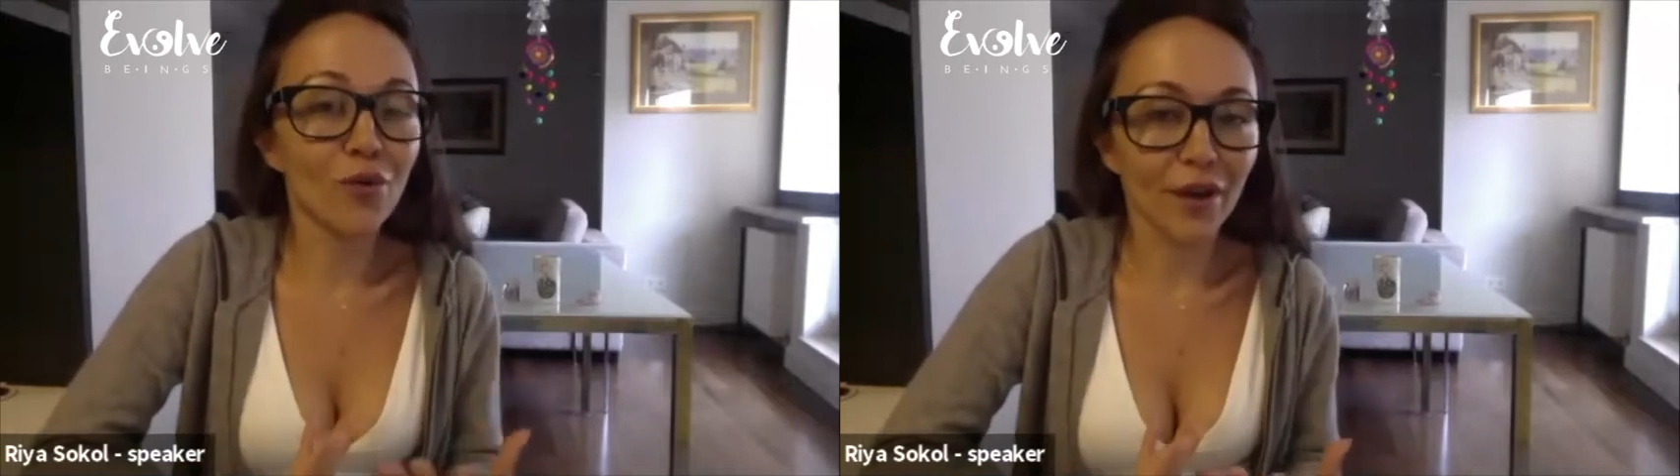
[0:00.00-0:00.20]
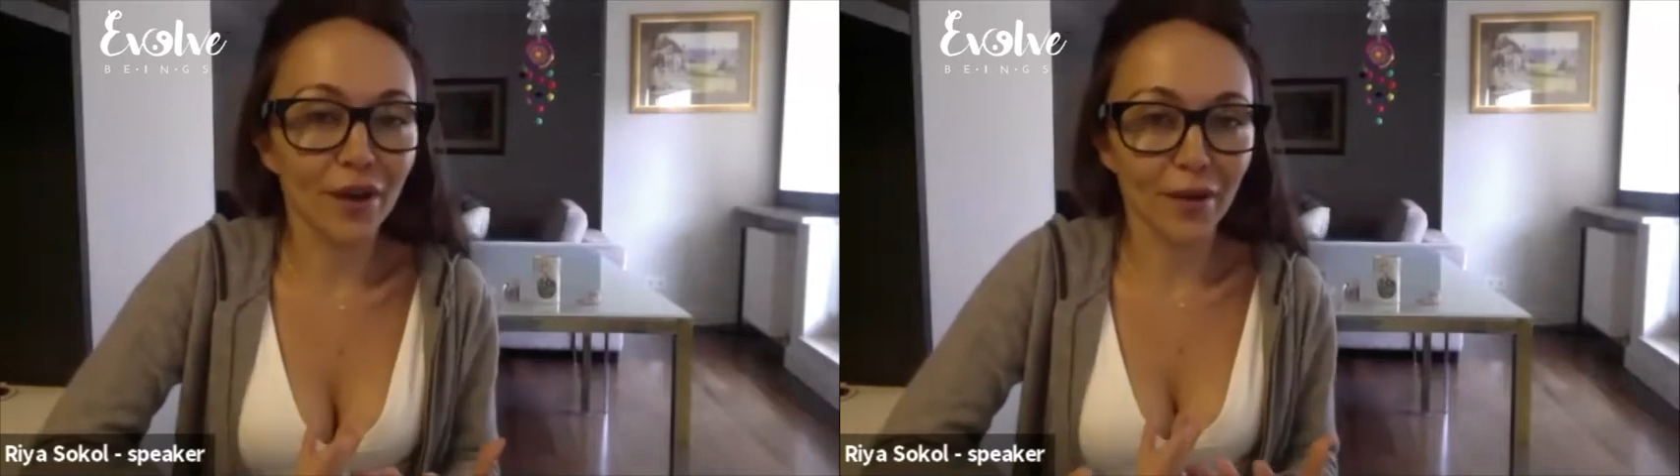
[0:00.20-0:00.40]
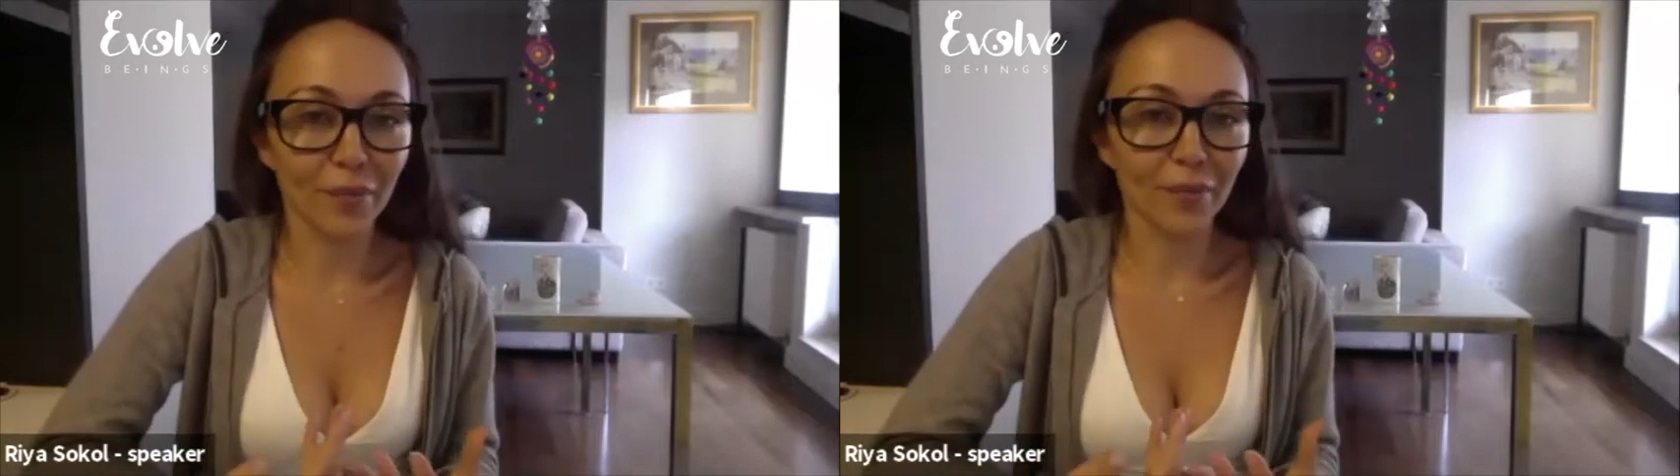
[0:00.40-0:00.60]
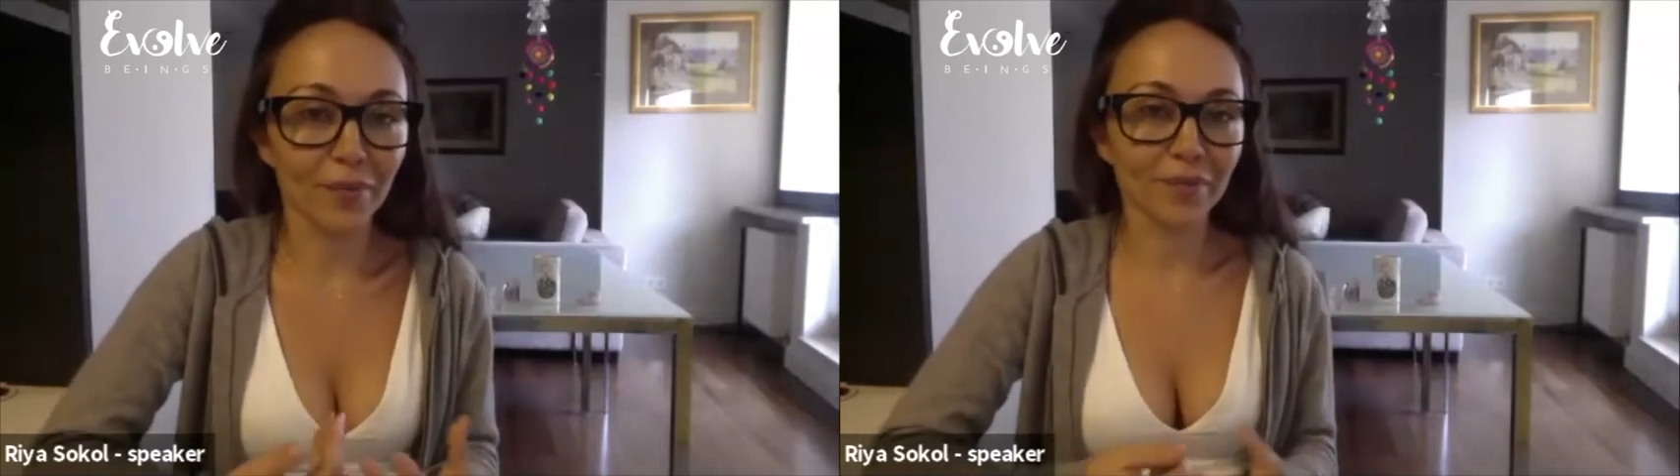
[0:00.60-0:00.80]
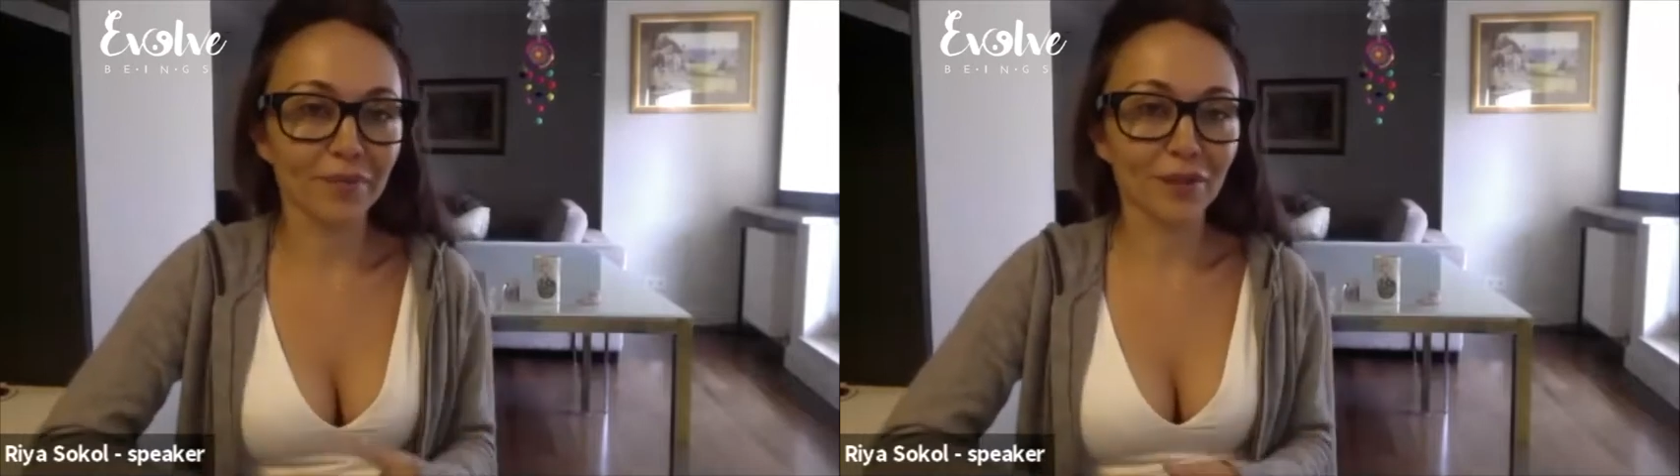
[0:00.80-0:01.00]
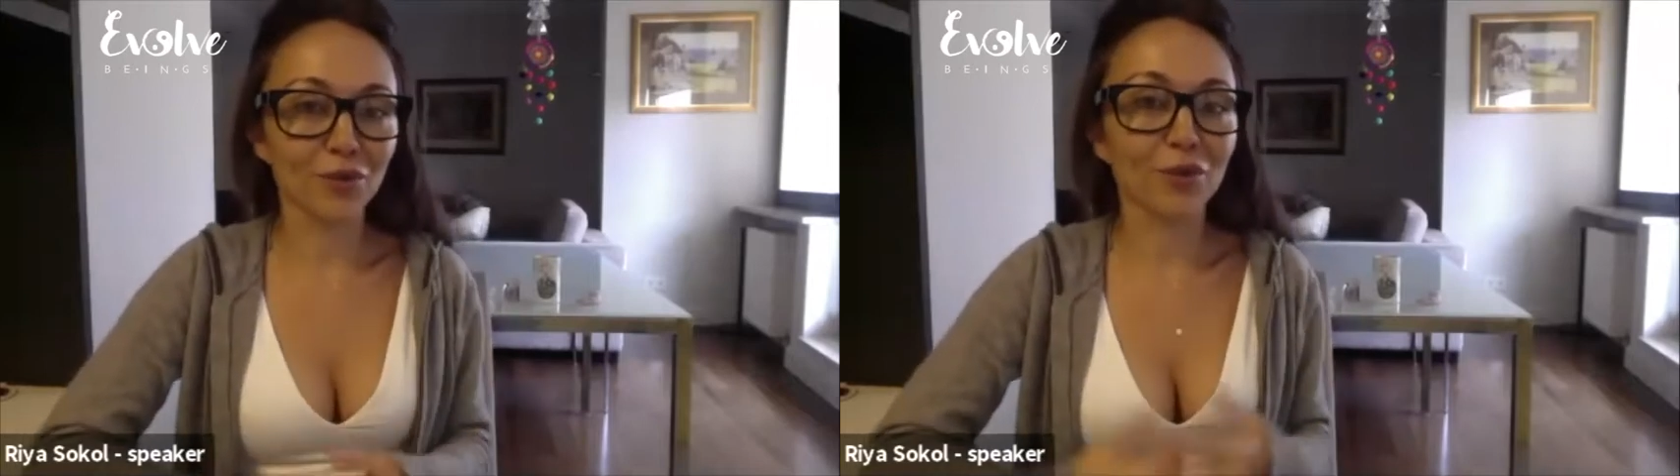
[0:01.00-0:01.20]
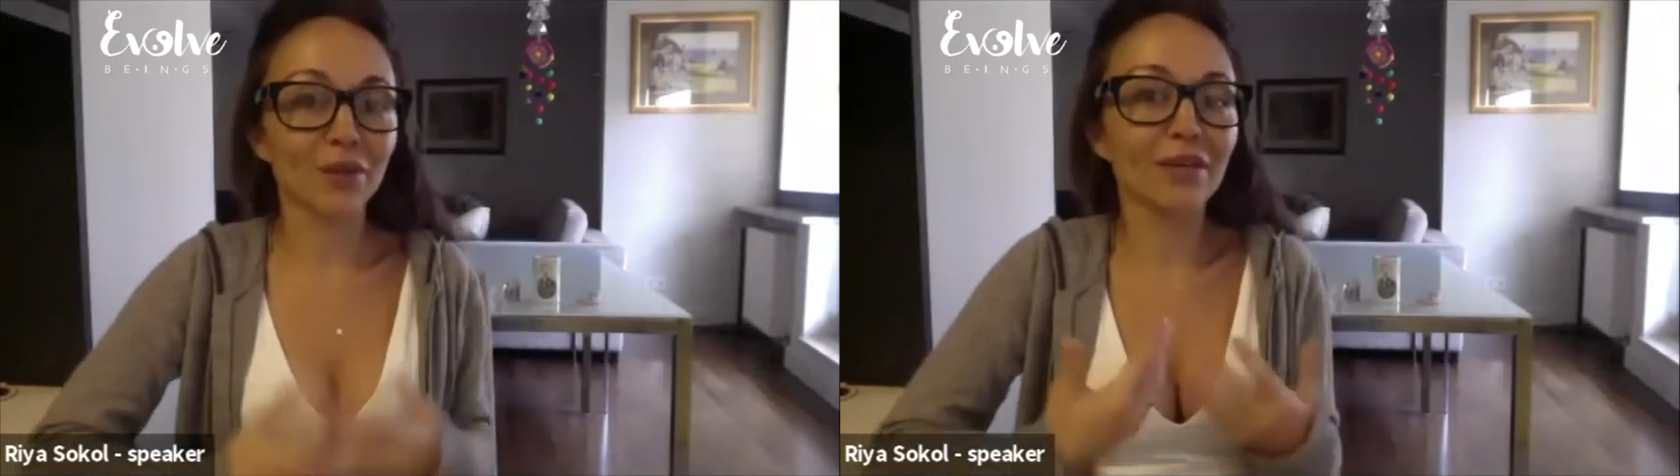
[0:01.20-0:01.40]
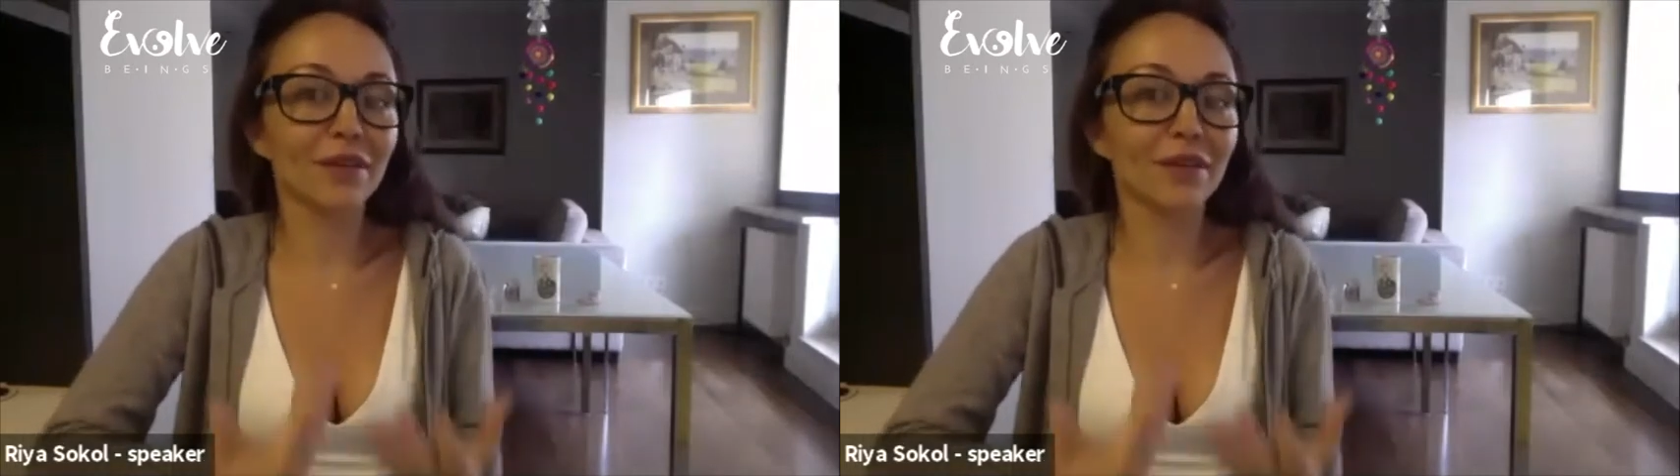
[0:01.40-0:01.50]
them, to give